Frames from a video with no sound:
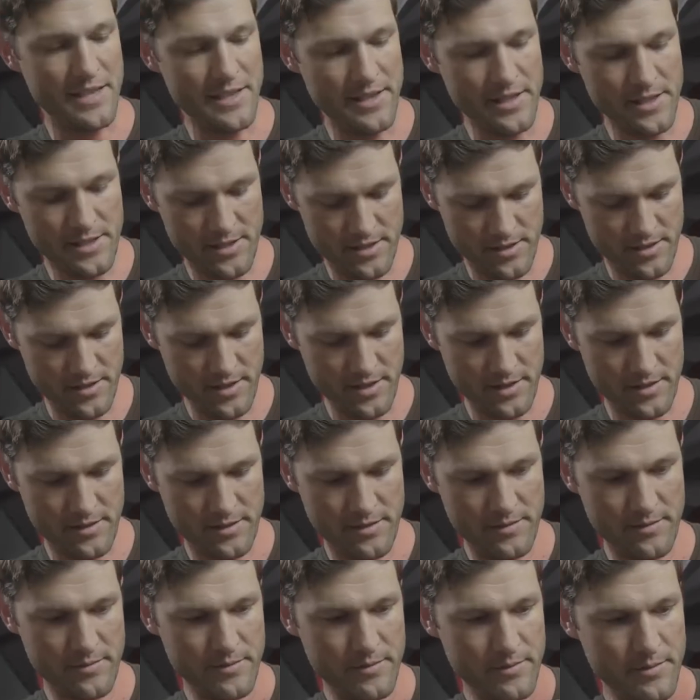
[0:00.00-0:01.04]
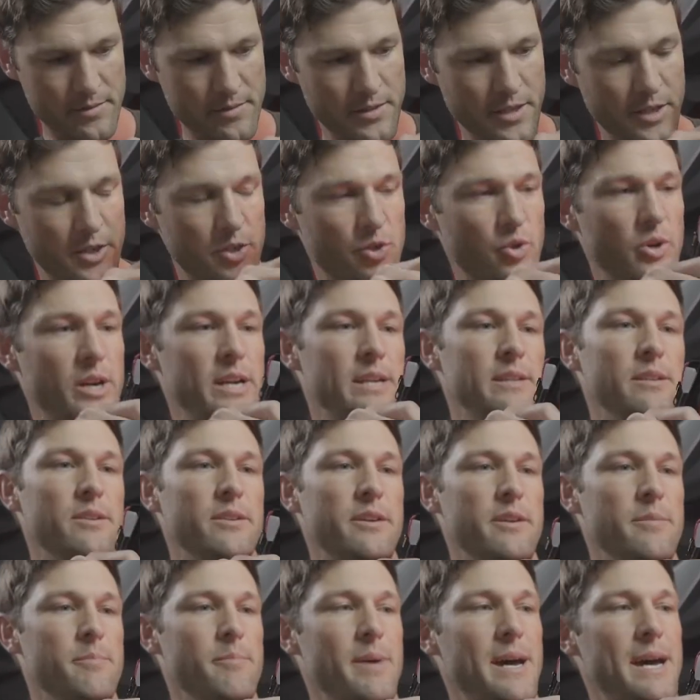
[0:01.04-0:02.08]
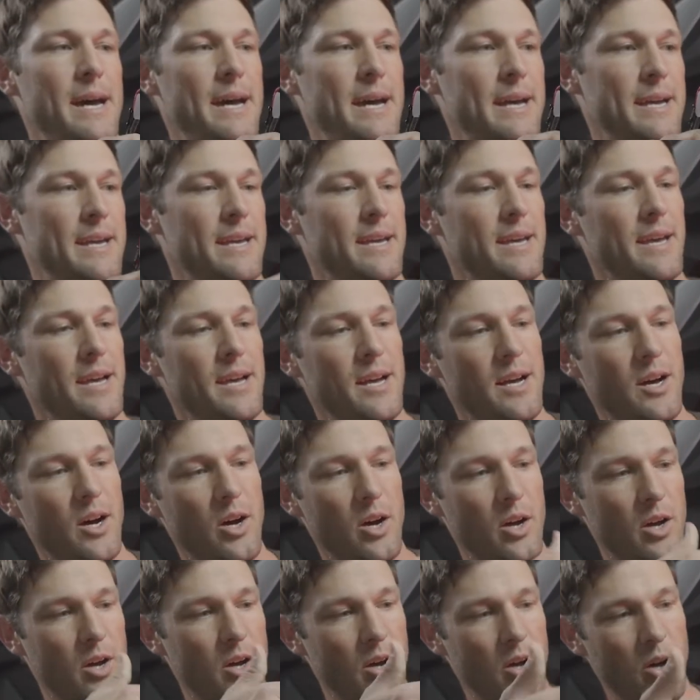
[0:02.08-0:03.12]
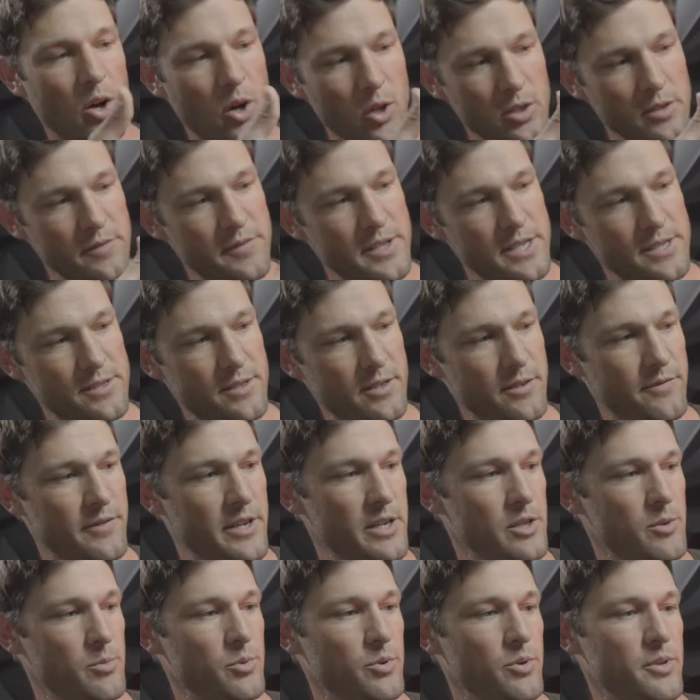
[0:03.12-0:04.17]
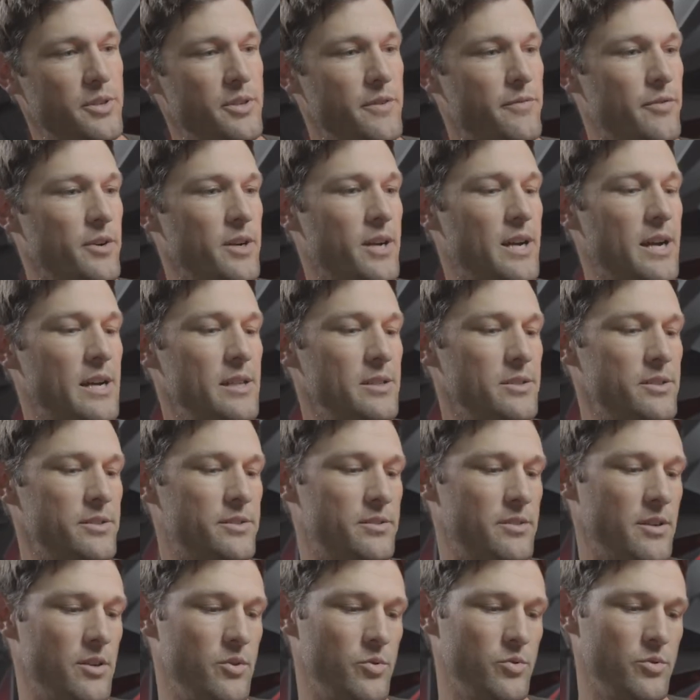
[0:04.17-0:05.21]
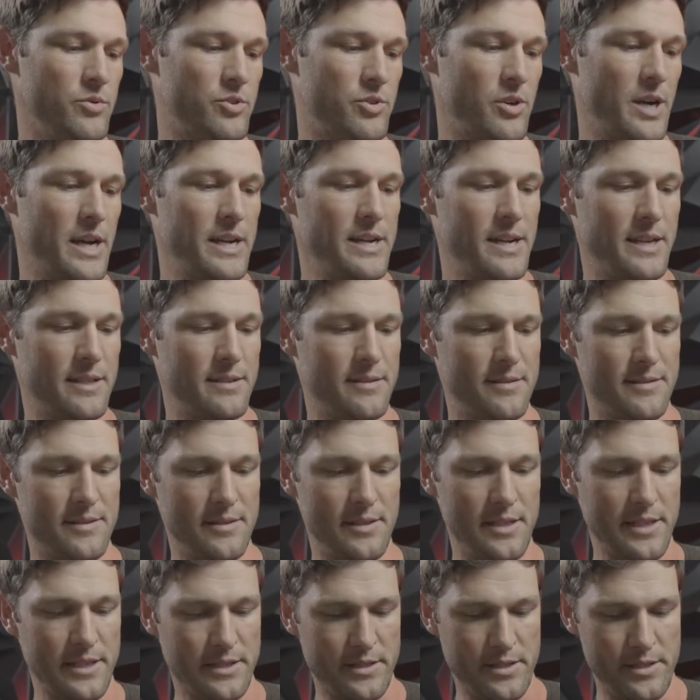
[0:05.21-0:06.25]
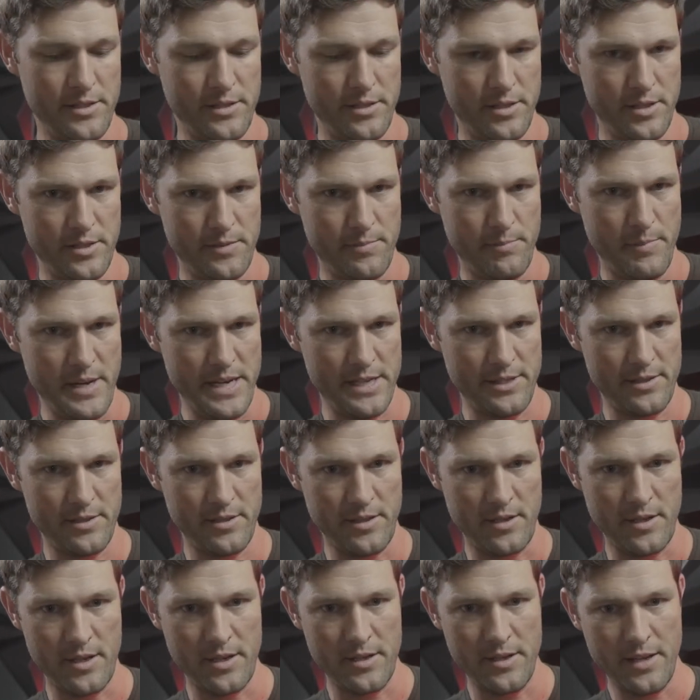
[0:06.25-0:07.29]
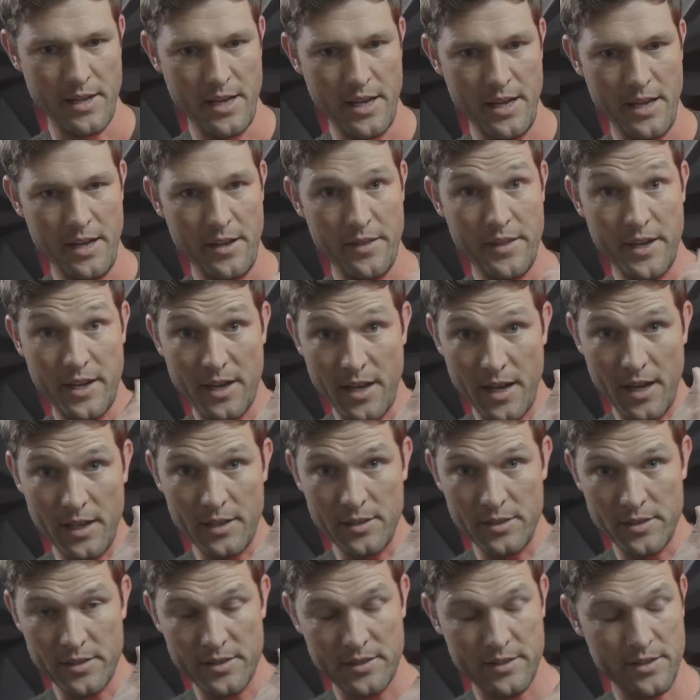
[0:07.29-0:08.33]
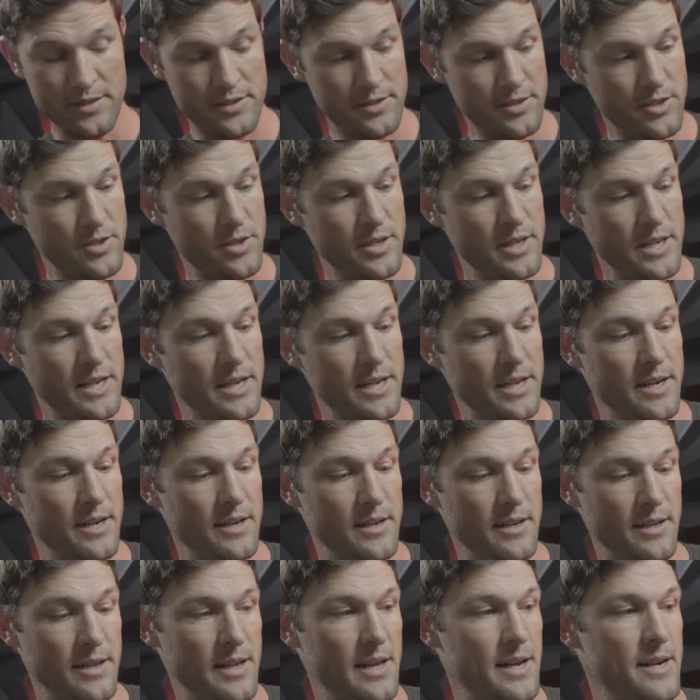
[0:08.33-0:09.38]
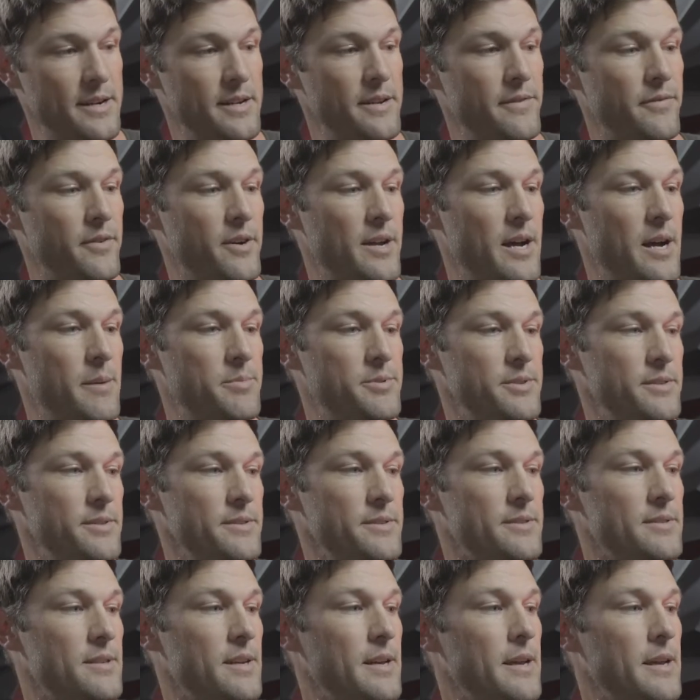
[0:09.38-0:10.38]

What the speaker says: This is just a great looking bag. All of these are available in different colors, so try not to select this just based on the color, since you can get it in a lot of different options.